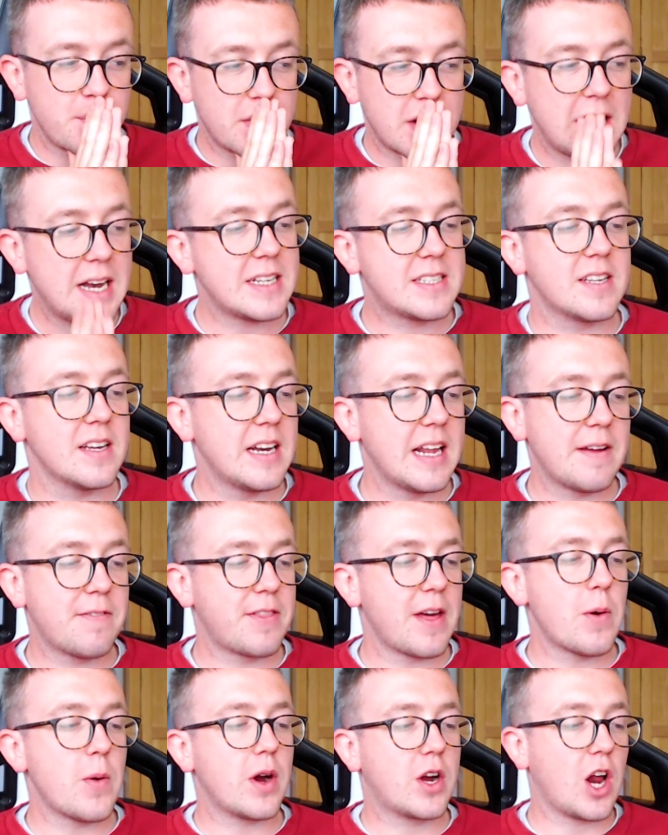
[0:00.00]
listen, if
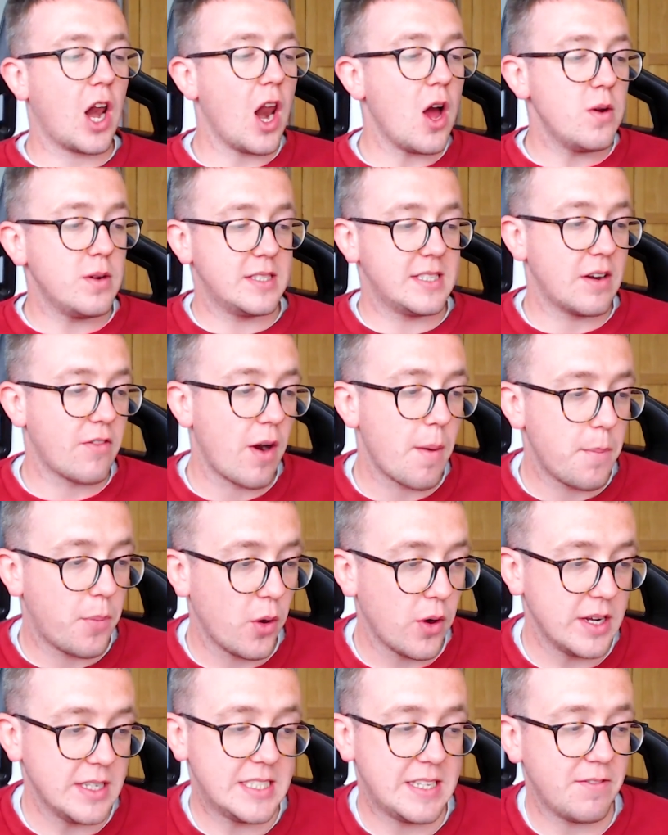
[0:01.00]
they were closer on
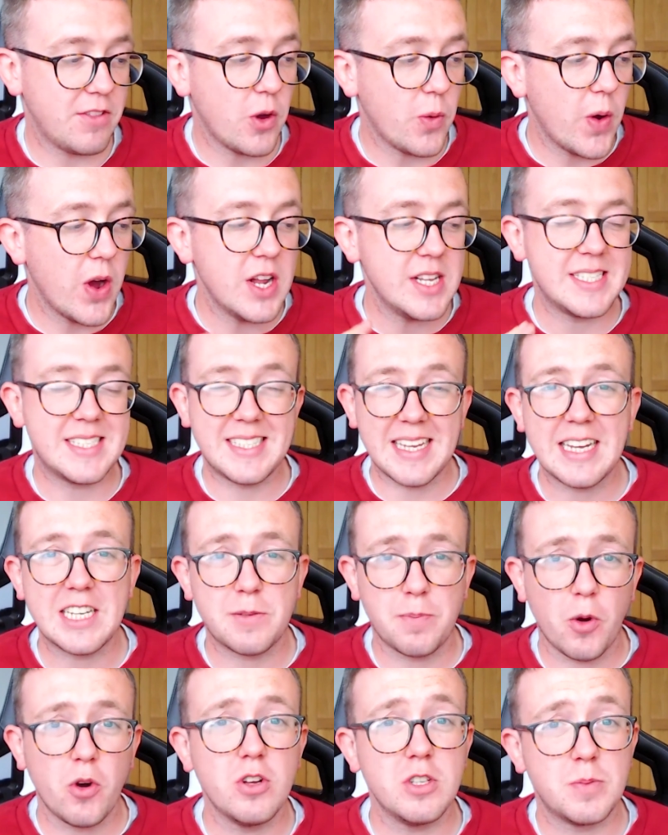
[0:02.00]
points, if there weren't six
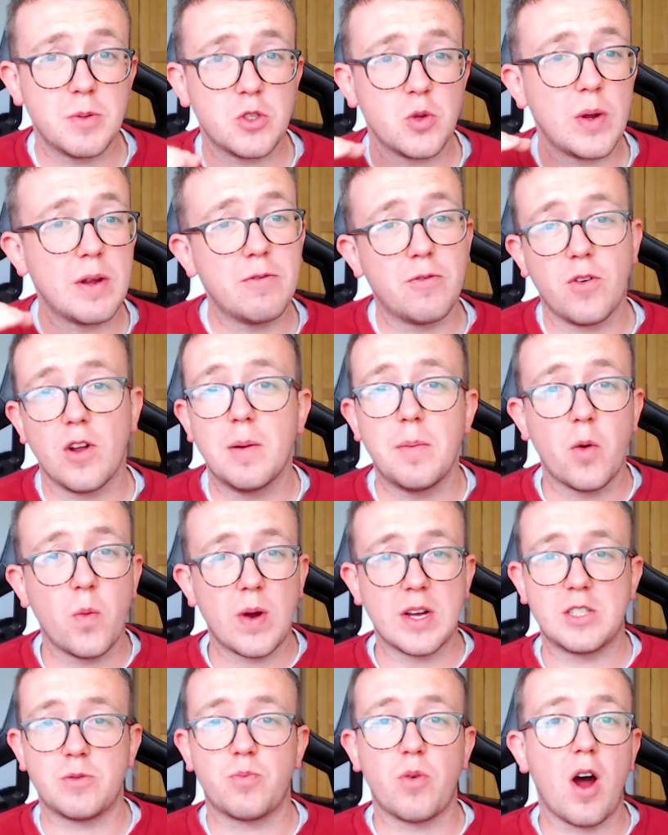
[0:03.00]
points between Fulham and
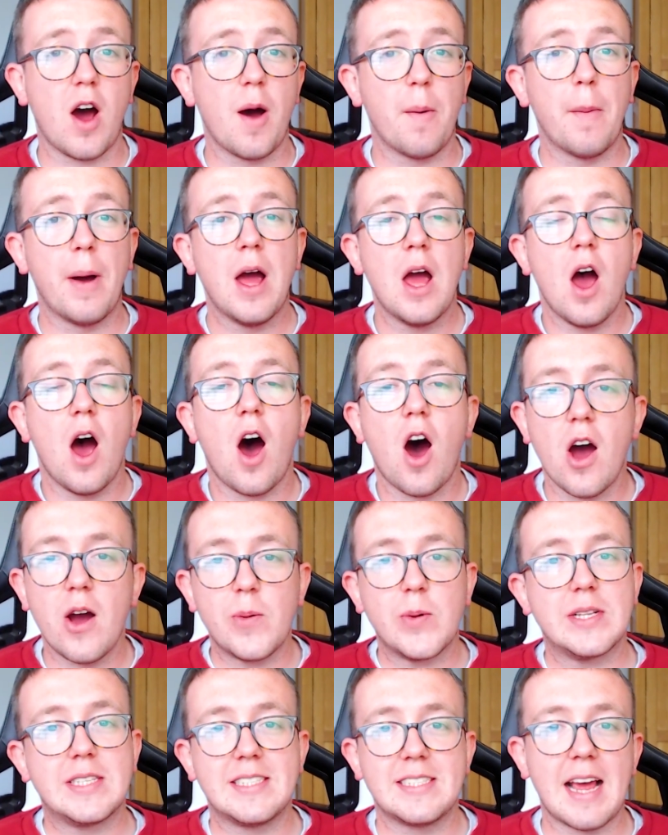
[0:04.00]
West Brom, I
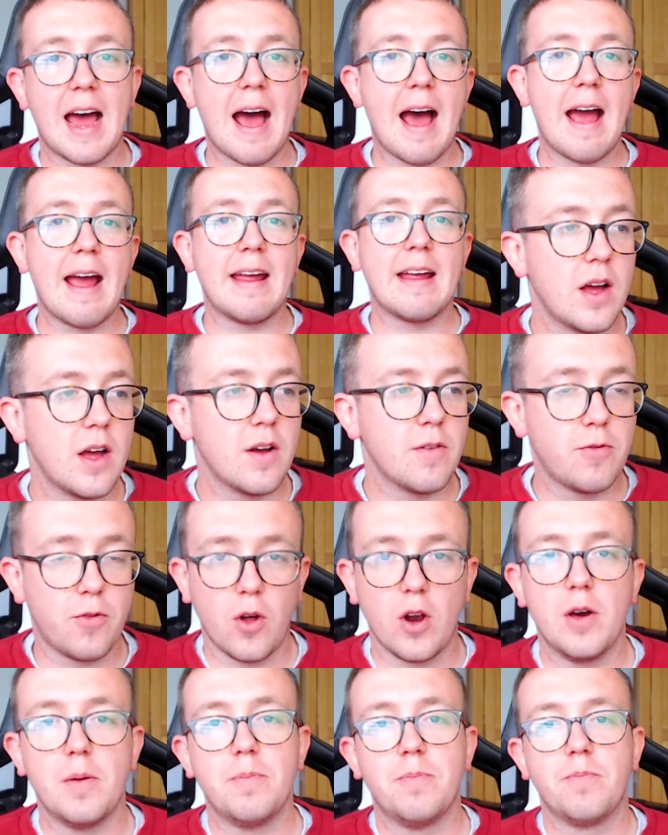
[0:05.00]
would say
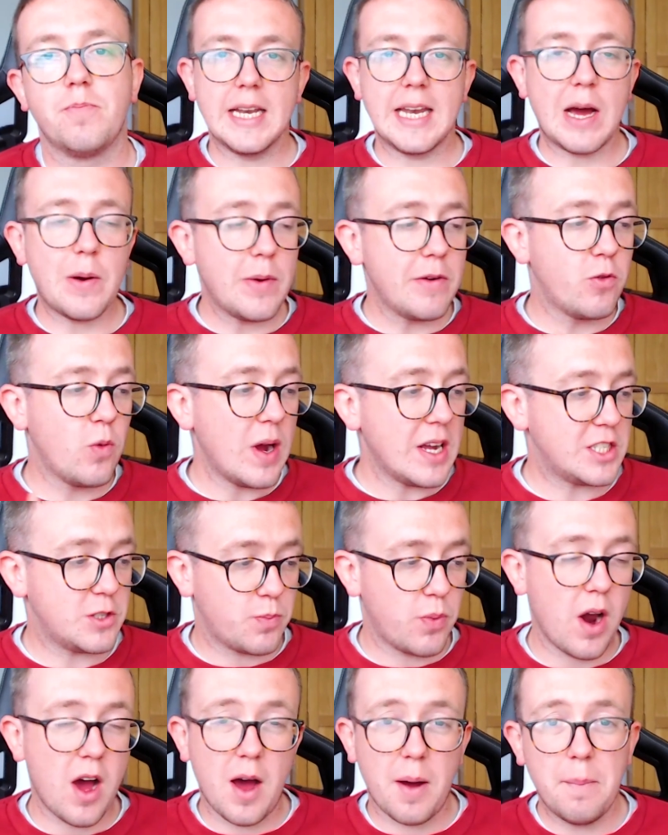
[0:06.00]
Fulham. Now, if West
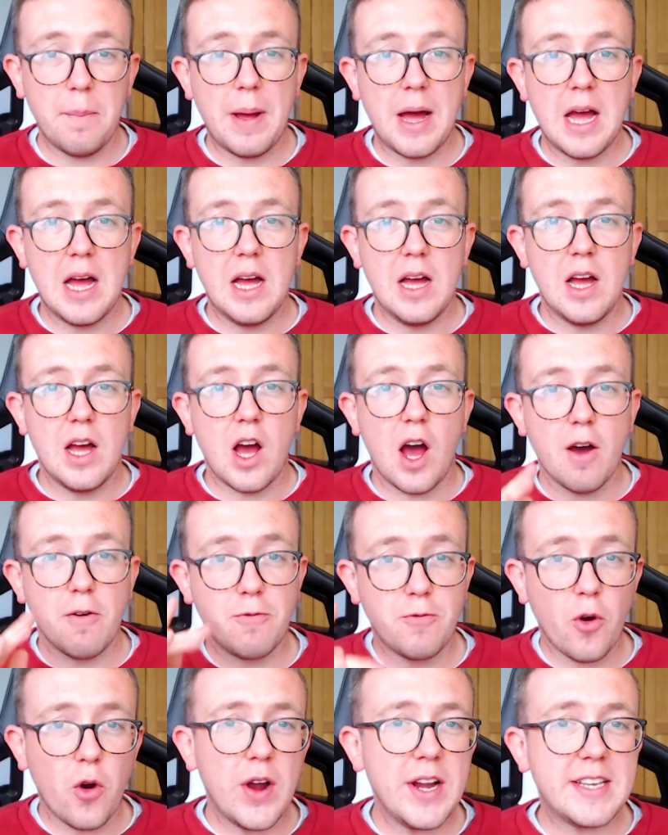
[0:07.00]
Brom
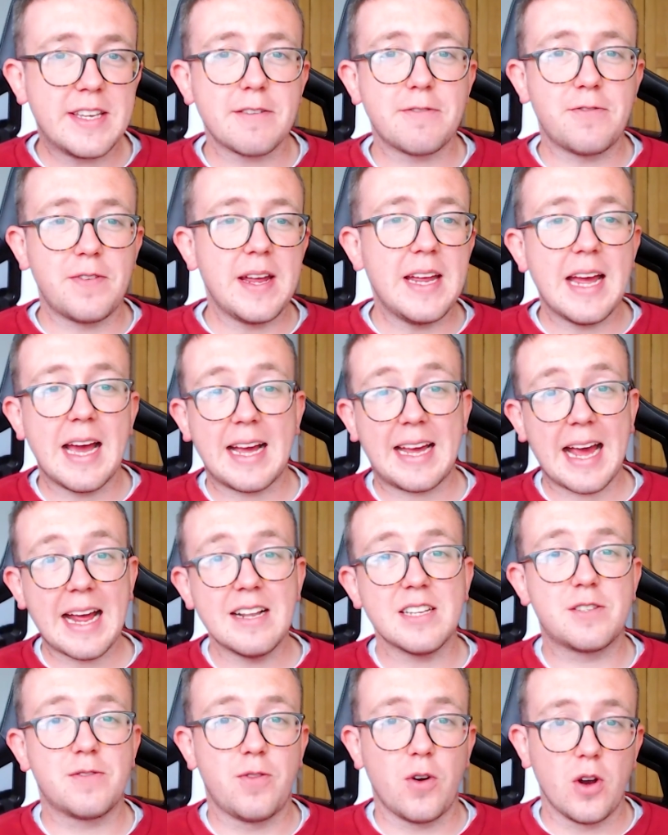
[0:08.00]
avoid defeat
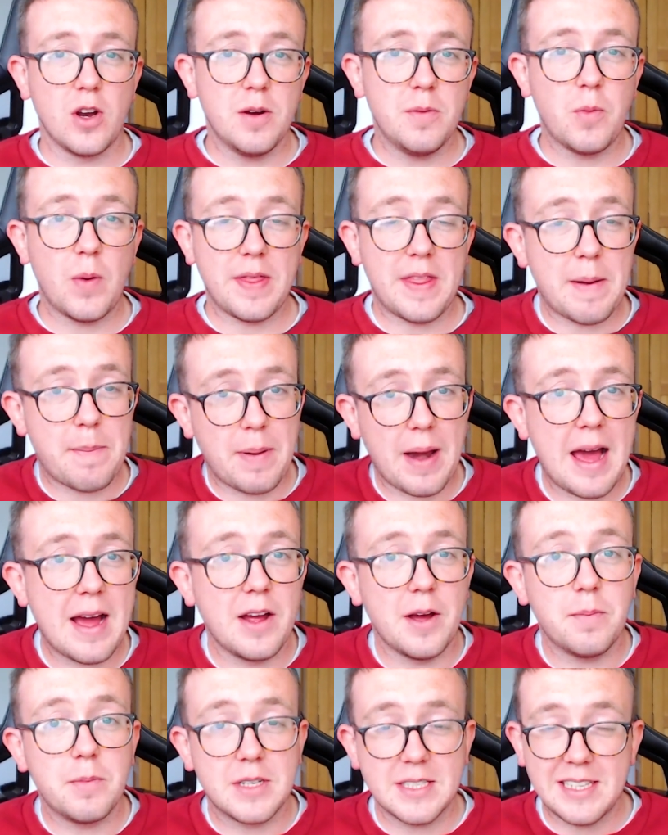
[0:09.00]
against Fulham when they play
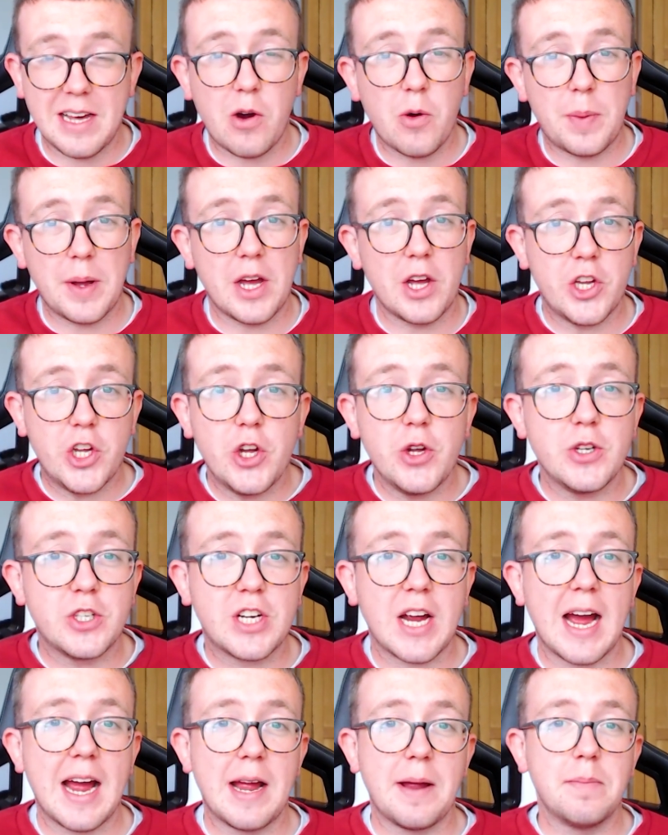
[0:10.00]
them, because that will be a huge
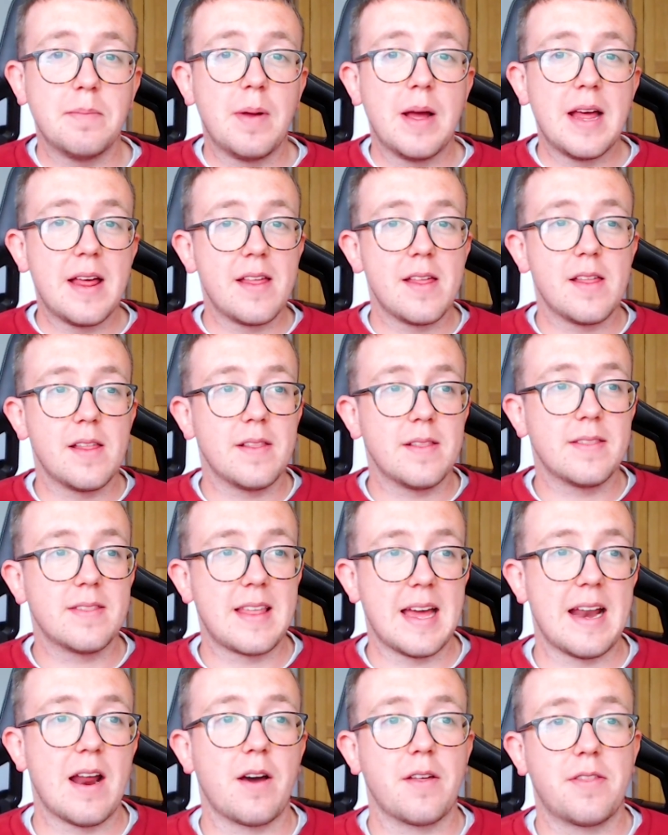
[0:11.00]
game, then I